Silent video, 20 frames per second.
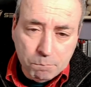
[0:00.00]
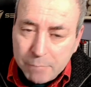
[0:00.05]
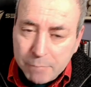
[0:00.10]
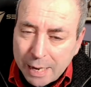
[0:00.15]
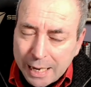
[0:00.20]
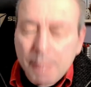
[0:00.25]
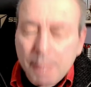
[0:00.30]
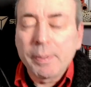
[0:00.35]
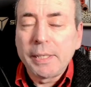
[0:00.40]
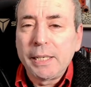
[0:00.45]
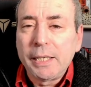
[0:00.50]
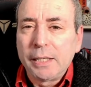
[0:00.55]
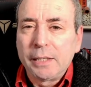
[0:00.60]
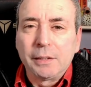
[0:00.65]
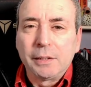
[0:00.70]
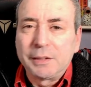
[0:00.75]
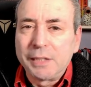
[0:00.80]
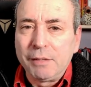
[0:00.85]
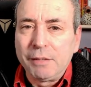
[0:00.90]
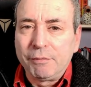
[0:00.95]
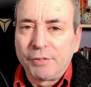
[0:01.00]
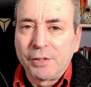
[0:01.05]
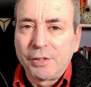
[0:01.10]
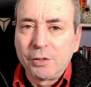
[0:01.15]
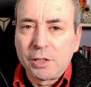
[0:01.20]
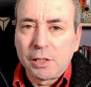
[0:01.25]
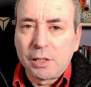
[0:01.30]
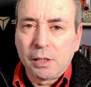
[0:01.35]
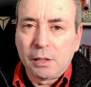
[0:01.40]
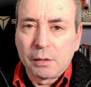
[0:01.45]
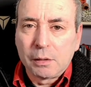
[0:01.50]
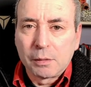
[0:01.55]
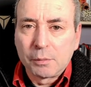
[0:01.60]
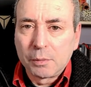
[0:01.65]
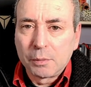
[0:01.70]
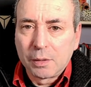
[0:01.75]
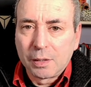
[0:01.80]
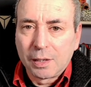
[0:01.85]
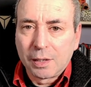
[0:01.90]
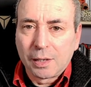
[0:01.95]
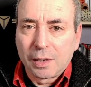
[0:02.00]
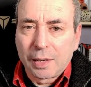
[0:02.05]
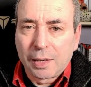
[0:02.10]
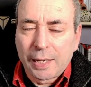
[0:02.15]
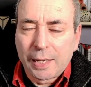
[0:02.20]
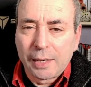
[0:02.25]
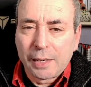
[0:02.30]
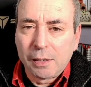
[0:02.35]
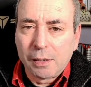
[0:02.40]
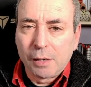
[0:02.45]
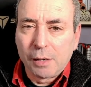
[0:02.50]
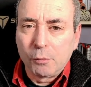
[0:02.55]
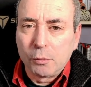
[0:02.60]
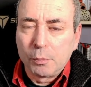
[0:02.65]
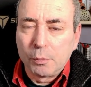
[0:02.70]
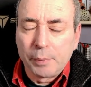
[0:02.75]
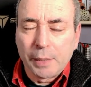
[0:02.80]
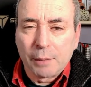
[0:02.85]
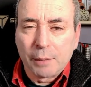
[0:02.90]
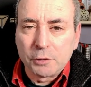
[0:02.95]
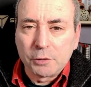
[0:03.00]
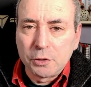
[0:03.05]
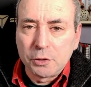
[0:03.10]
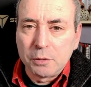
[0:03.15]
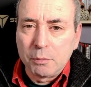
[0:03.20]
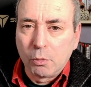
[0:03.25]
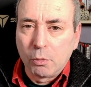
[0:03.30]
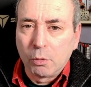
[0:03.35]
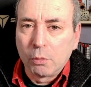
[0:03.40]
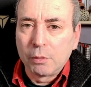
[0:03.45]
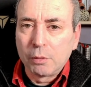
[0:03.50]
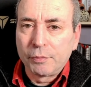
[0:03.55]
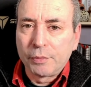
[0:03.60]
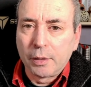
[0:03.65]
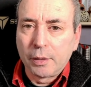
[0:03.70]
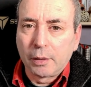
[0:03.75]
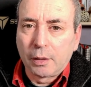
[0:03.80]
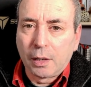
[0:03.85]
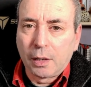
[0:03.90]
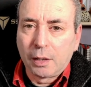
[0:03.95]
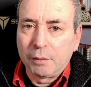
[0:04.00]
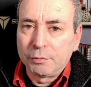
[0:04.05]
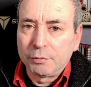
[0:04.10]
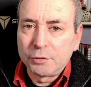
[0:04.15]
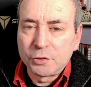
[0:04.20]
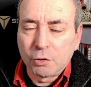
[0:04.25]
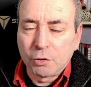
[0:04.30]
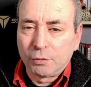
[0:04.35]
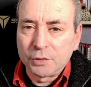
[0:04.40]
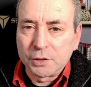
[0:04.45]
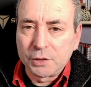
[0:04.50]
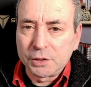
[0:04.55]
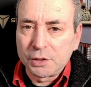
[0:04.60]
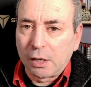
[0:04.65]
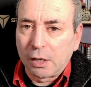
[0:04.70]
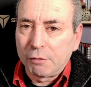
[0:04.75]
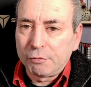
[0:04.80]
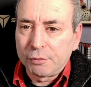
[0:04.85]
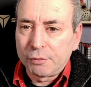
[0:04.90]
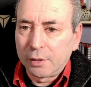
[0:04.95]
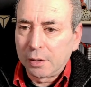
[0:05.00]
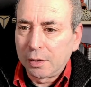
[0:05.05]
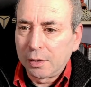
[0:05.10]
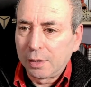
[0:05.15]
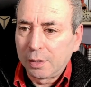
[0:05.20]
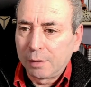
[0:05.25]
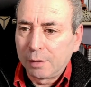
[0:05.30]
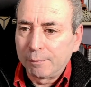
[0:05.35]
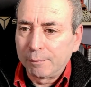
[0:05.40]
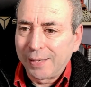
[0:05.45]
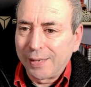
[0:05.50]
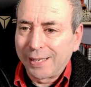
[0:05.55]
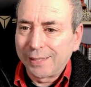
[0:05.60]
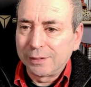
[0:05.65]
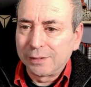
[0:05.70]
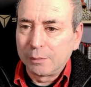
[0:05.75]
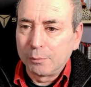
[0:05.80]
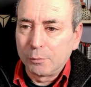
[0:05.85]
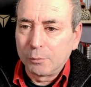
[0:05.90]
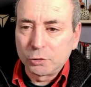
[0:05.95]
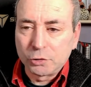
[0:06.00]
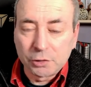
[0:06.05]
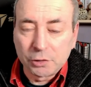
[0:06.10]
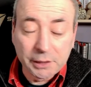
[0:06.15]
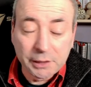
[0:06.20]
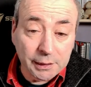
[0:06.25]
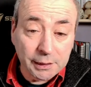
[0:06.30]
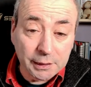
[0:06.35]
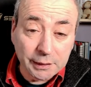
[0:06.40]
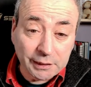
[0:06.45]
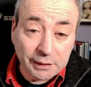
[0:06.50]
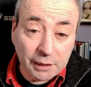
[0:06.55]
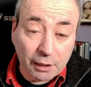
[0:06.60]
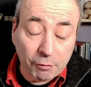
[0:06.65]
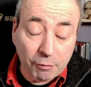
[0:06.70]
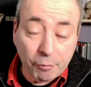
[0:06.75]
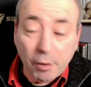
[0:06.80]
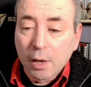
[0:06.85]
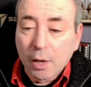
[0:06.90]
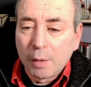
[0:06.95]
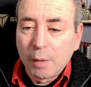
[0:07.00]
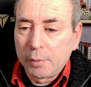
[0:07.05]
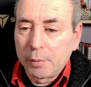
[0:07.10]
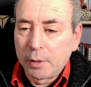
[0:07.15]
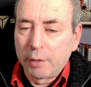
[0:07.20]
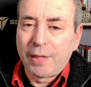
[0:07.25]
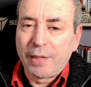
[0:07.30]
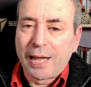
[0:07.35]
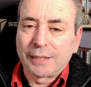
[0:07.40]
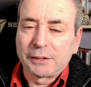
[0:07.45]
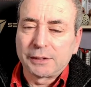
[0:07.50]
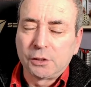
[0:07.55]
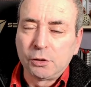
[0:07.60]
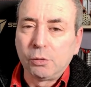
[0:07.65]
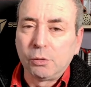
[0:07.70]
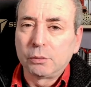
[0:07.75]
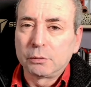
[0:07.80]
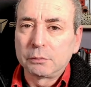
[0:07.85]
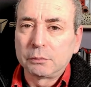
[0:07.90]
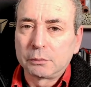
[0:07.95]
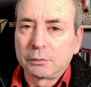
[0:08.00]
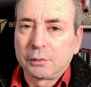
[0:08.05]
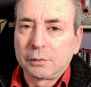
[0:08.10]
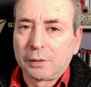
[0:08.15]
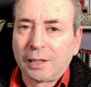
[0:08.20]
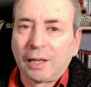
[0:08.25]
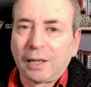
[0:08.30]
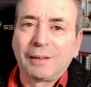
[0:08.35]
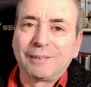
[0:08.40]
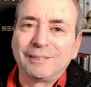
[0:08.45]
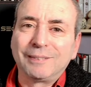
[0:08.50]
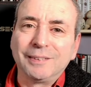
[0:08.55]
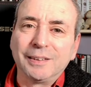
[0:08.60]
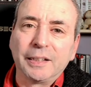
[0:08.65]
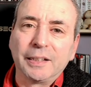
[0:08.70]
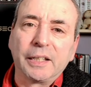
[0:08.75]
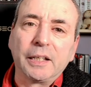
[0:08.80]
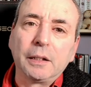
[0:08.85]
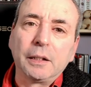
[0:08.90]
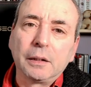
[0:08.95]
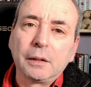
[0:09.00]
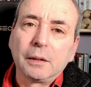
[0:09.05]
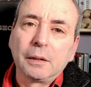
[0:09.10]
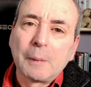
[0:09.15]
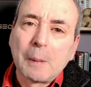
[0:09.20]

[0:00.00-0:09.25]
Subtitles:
Maybe in the deep future, AI will be able to do more of the kind of softer stuff and the more strategic stuff, but that's not currently